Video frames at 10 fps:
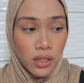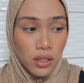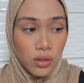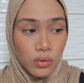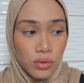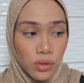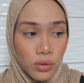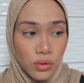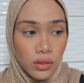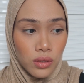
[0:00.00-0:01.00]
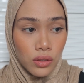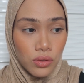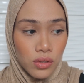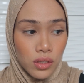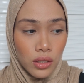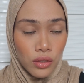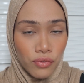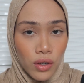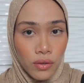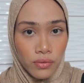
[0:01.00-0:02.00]
yellow tone looks kind of
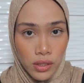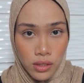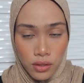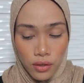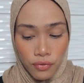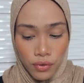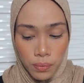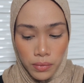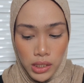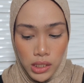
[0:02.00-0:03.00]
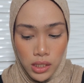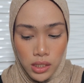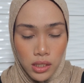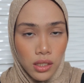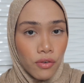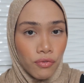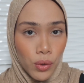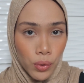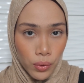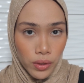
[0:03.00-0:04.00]
obvious from this
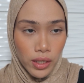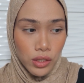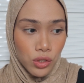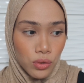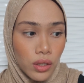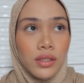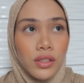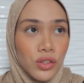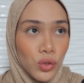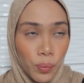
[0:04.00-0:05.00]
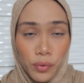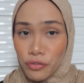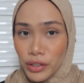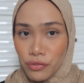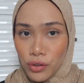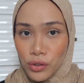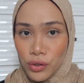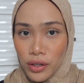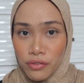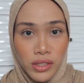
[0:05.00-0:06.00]
photo that I took. This is so perfect for
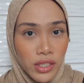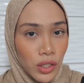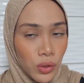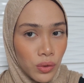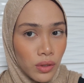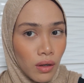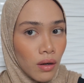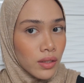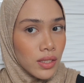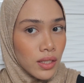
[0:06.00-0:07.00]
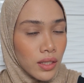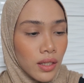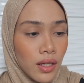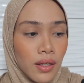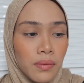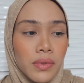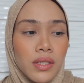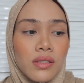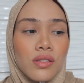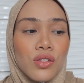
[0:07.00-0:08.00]
your everyday look, honestly,
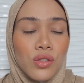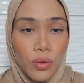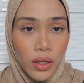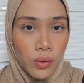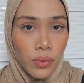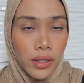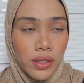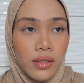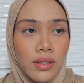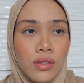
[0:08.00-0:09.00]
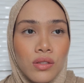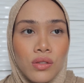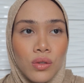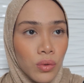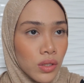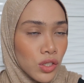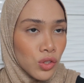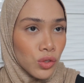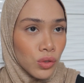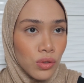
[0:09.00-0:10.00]
because it's so lightweight, it's so easy
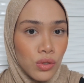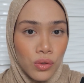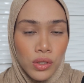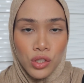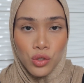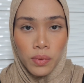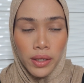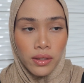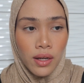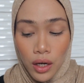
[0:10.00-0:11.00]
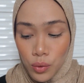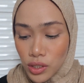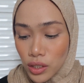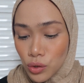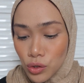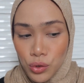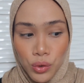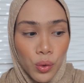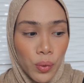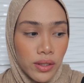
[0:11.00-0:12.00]
to use, so easy to blend. I wish I could do
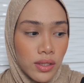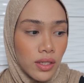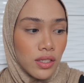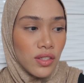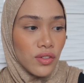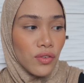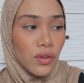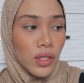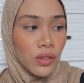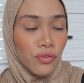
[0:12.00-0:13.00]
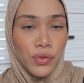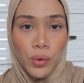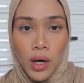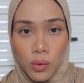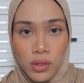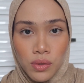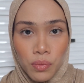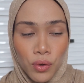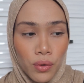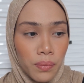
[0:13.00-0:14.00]
a wear test in few hours
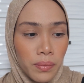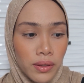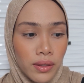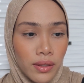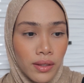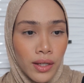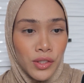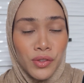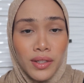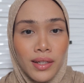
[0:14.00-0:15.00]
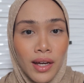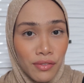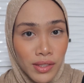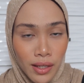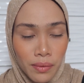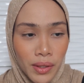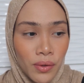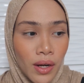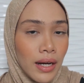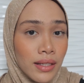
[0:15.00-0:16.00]
more, but I don't really have time now.
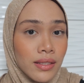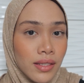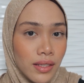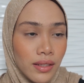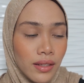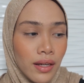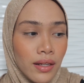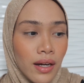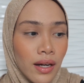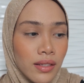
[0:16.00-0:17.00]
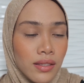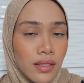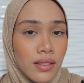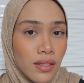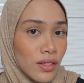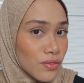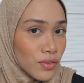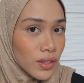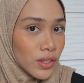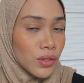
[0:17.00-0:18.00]
I did, and I
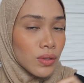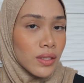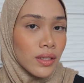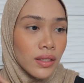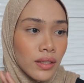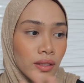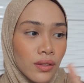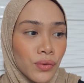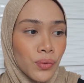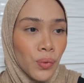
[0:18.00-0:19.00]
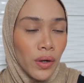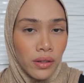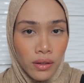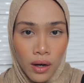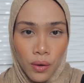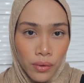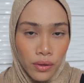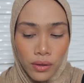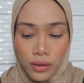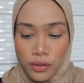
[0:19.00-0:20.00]
successfully using it in 1
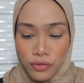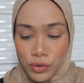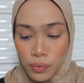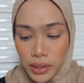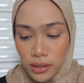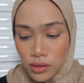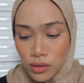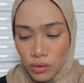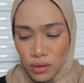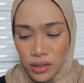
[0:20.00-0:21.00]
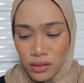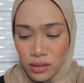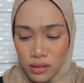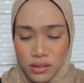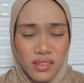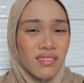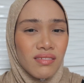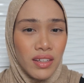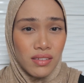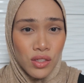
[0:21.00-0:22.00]
hour and few minutes, so I think
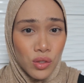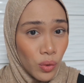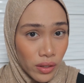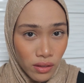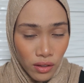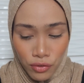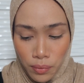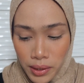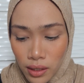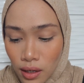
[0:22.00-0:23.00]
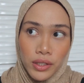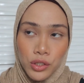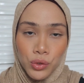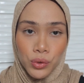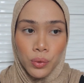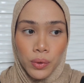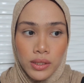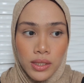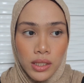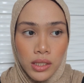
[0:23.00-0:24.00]
that's quite enough for me. If I do a wear
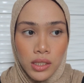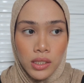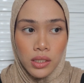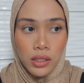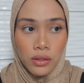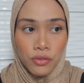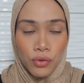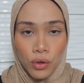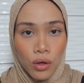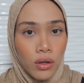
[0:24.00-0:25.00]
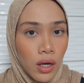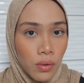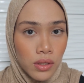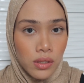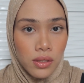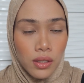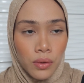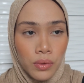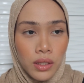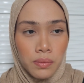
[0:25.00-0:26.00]
test for long hours, I
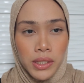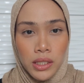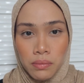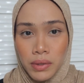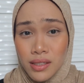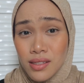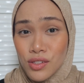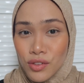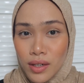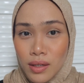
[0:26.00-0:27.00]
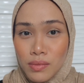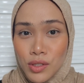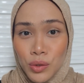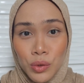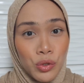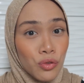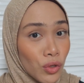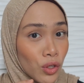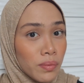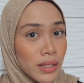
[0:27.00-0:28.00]
will update in my Instagram, so do
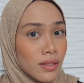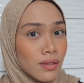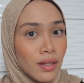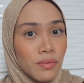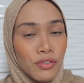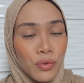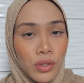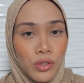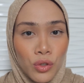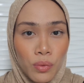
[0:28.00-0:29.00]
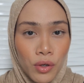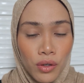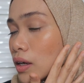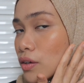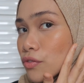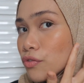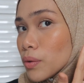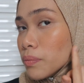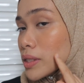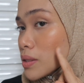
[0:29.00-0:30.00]
follow my Instagram if you want to know more. And
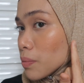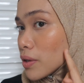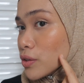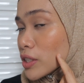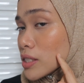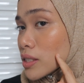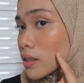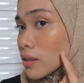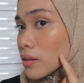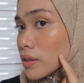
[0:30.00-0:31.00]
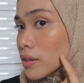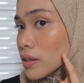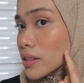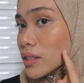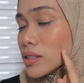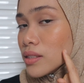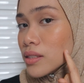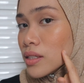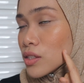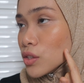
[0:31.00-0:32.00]
from this part, you can see clearly that it
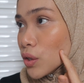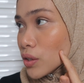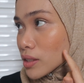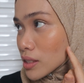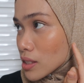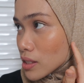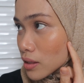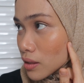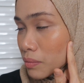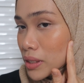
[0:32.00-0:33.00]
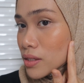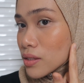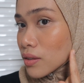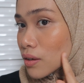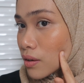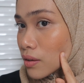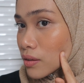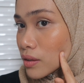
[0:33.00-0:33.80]
does not conceal my scar.